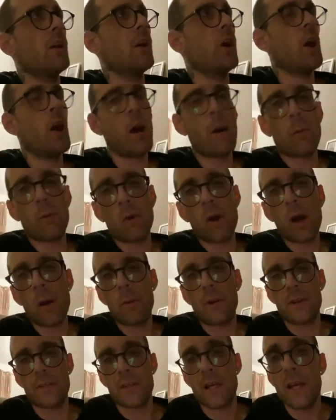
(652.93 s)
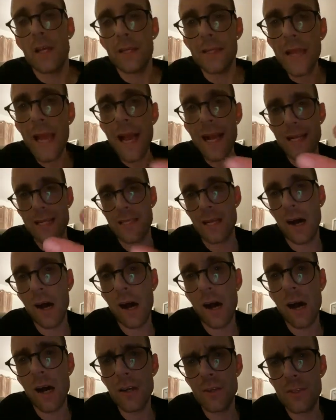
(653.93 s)
I'm all right with this. Yeah, it's
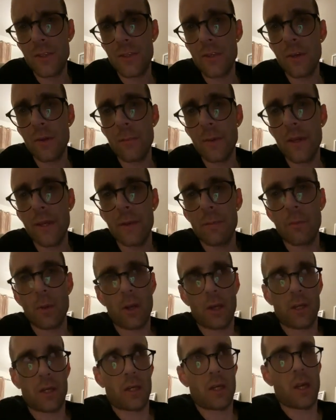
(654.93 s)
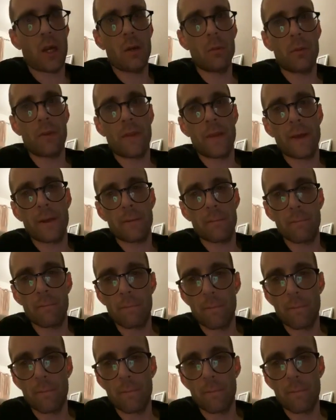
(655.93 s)
hard, do you know what I mean? But I can cope with it.